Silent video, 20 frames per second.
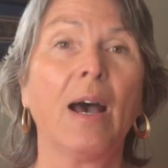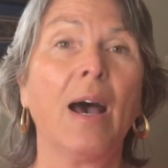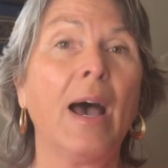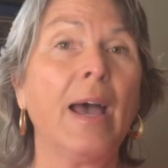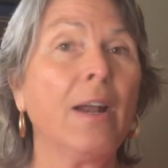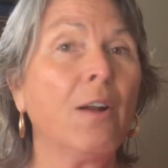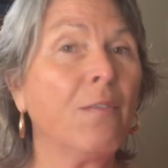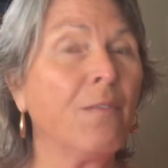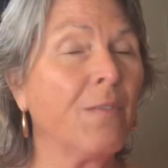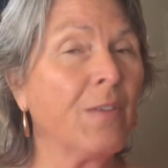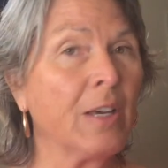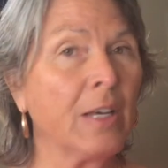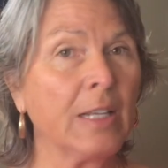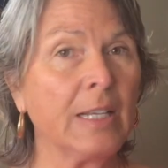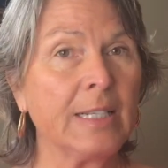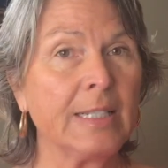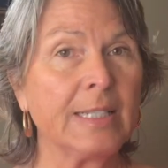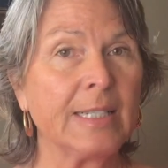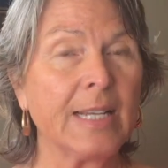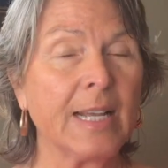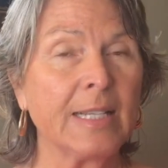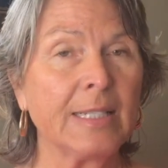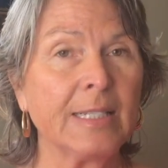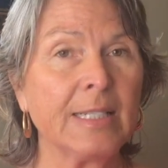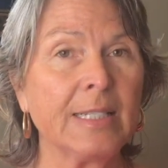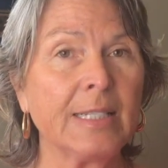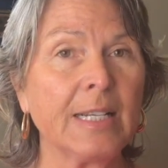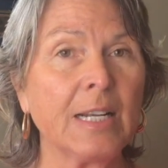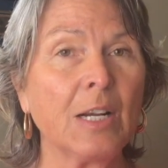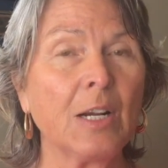I don't feel it's
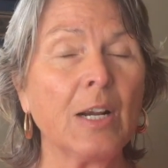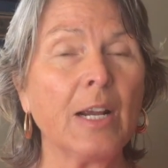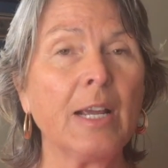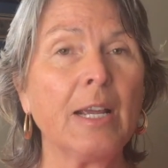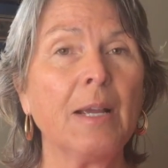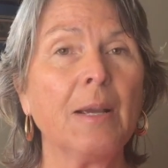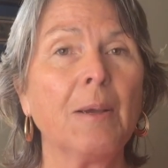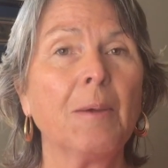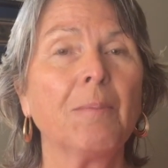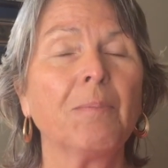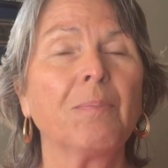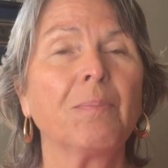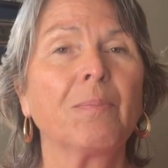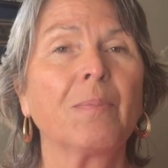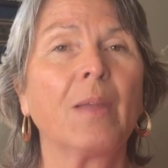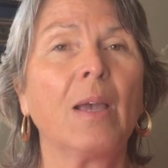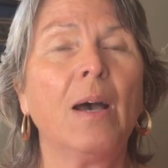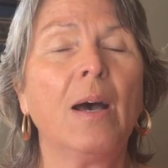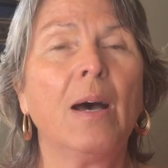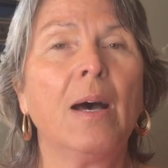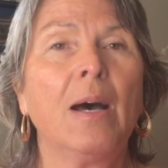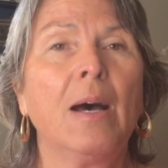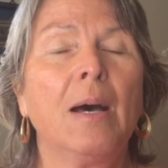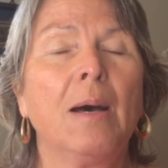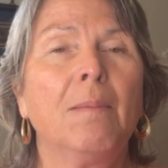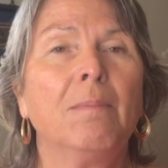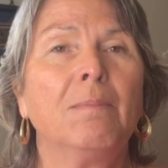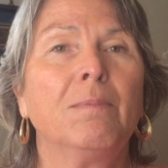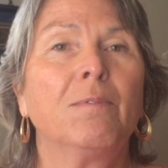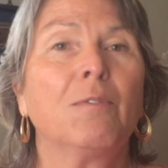necessary
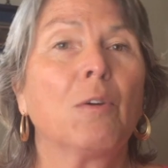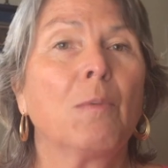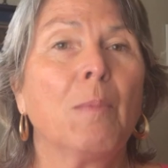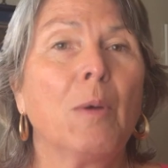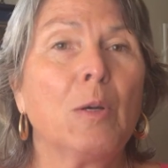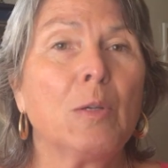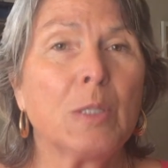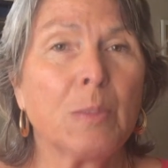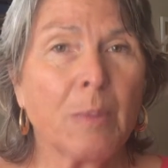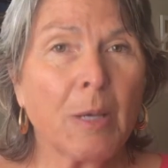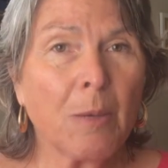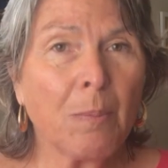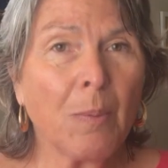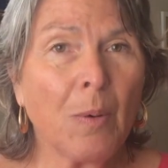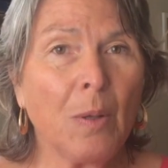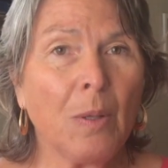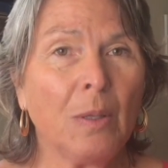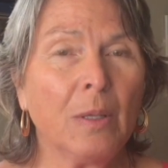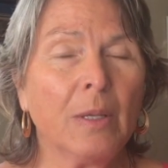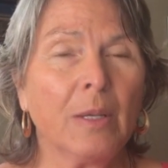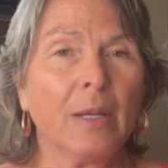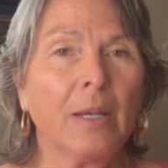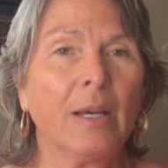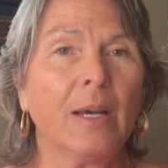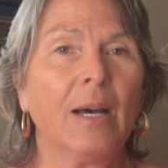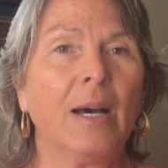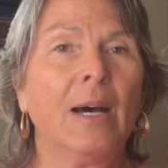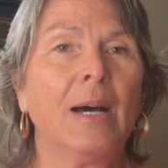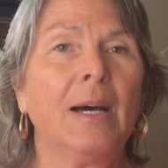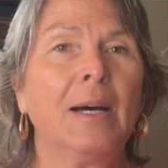for most people.
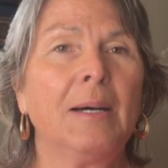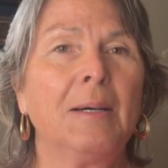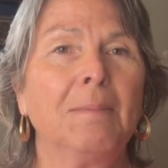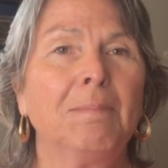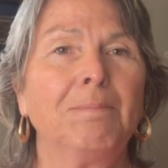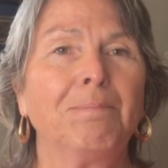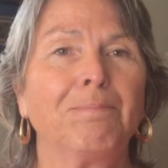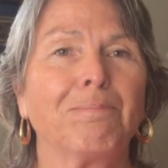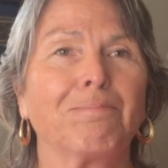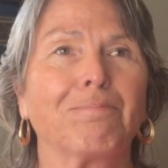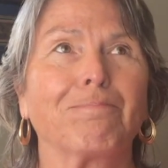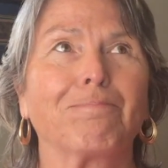I'm